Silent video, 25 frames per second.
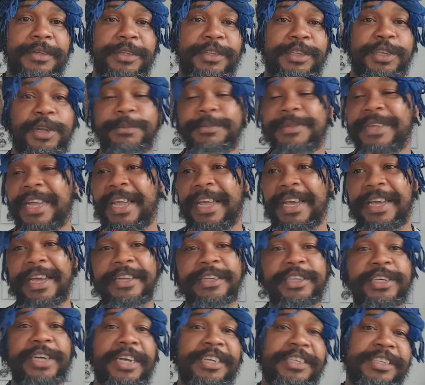Sometimes you
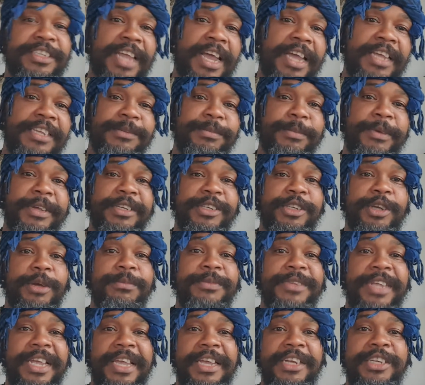get chastisement,
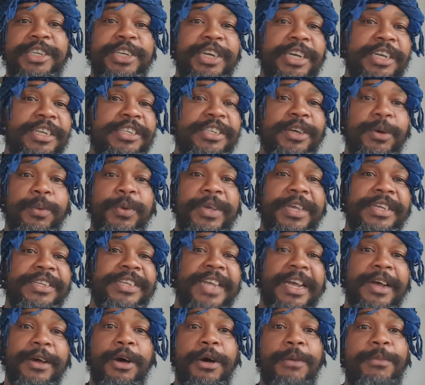sometimes you change your ways
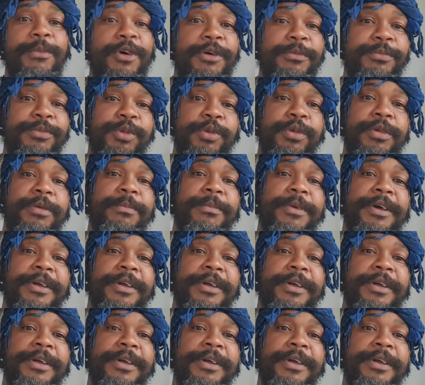and come home to him,